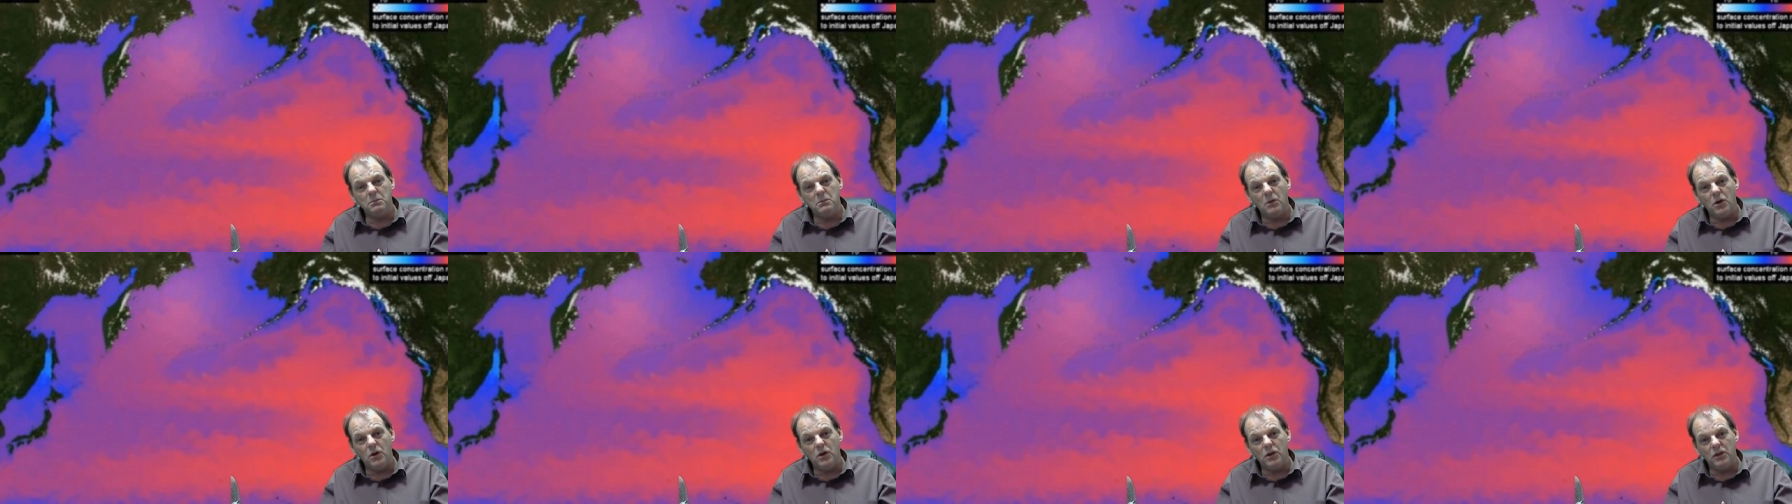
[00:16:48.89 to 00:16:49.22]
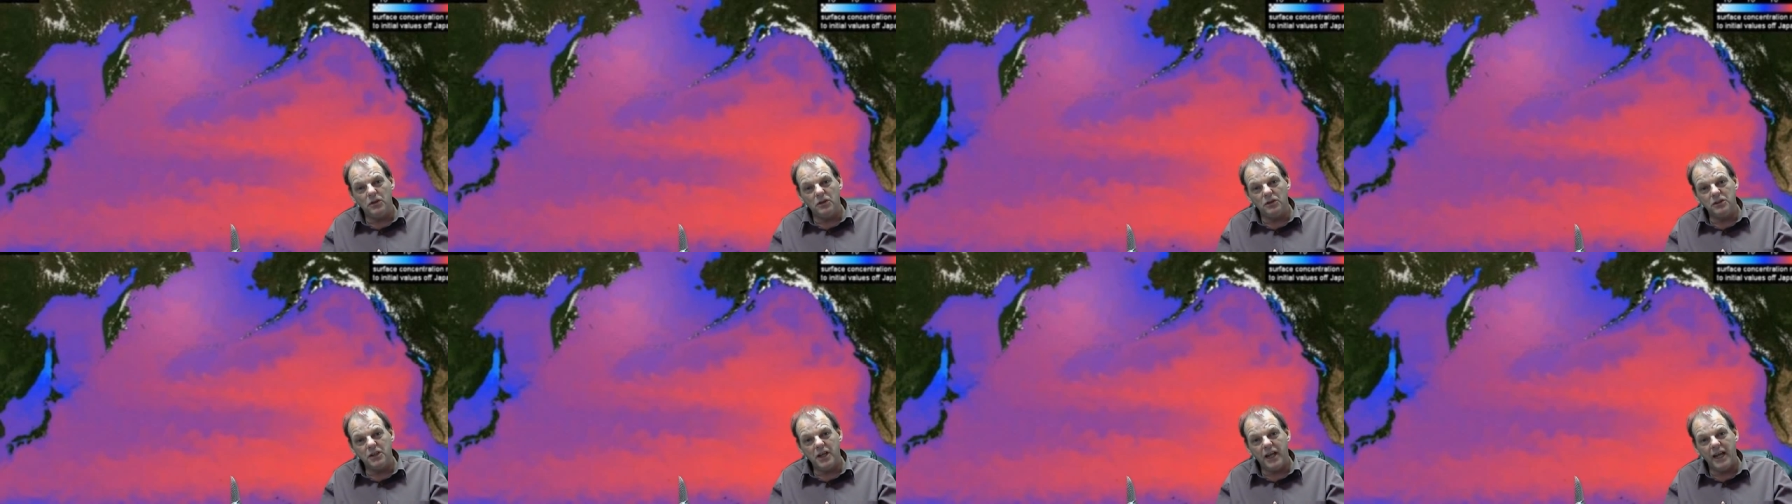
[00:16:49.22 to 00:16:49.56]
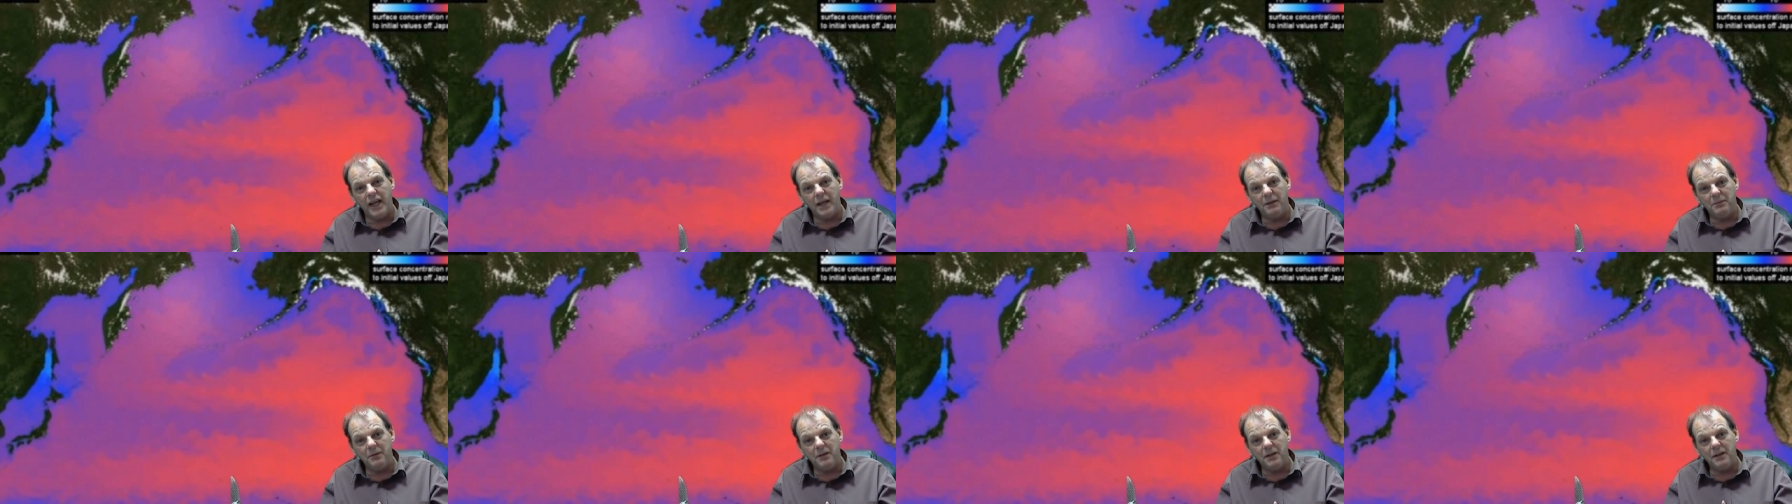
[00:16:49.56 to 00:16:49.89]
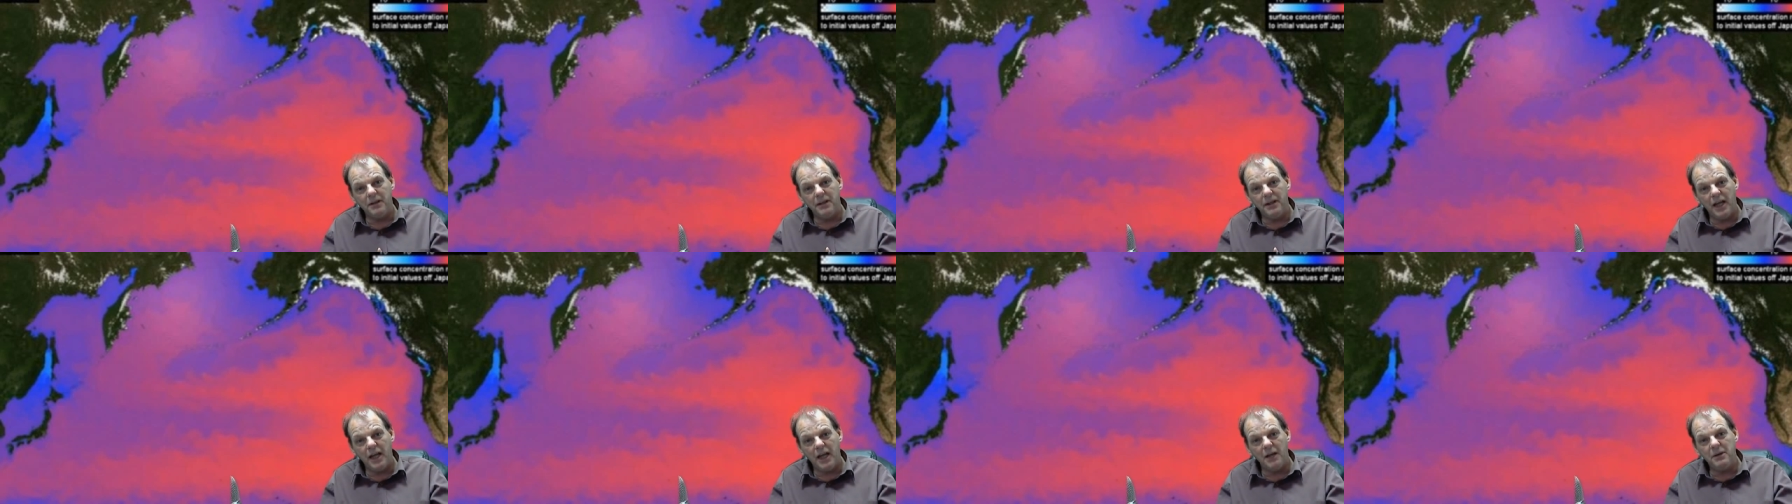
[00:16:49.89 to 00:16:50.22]
miles came
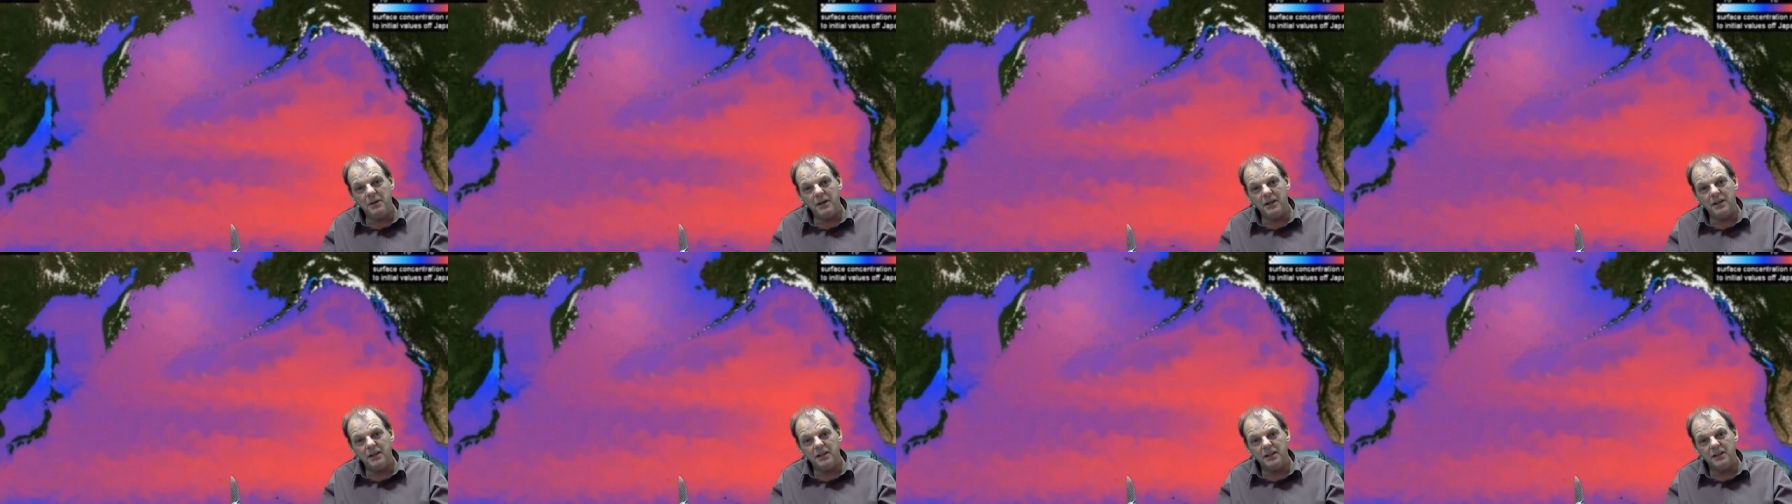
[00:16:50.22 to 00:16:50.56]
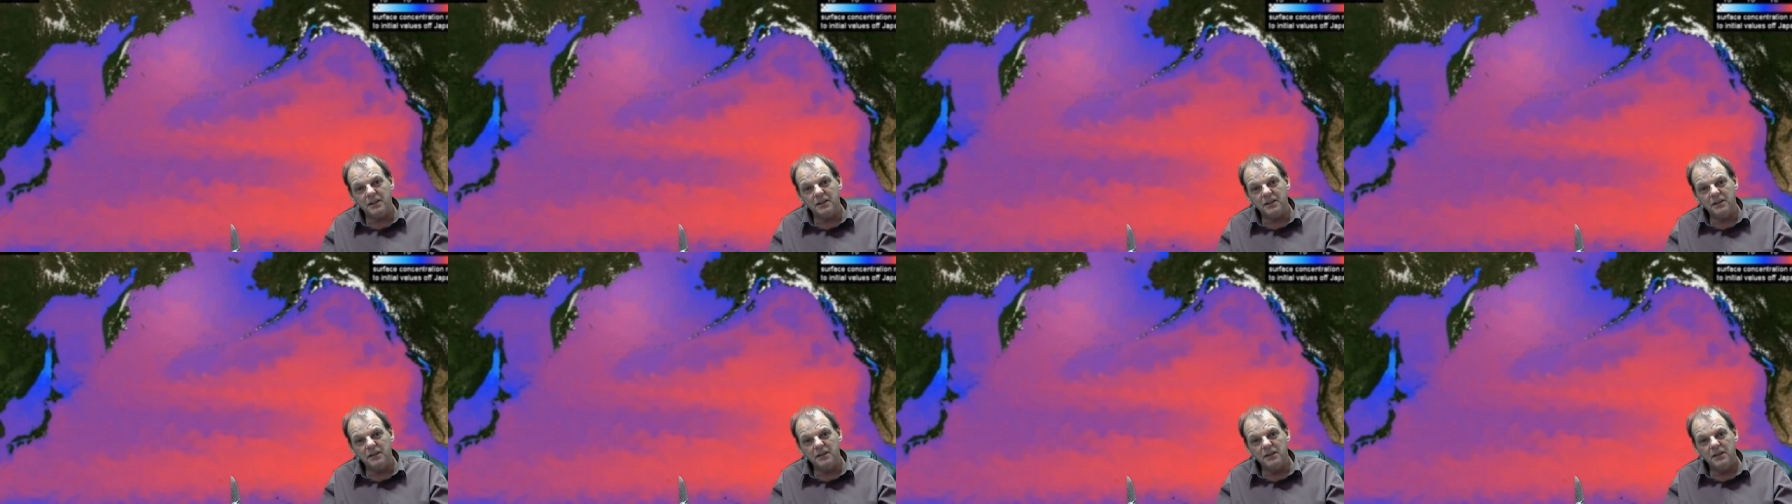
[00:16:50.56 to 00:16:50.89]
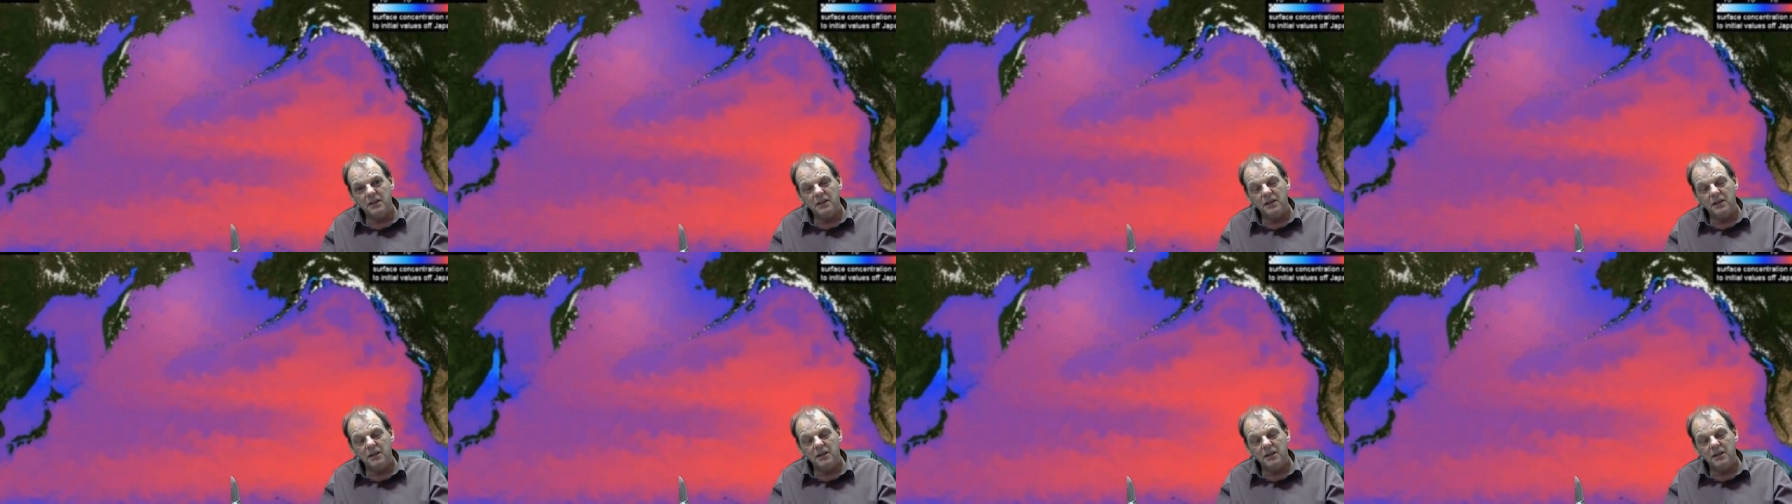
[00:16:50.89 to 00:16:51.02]
came out of there.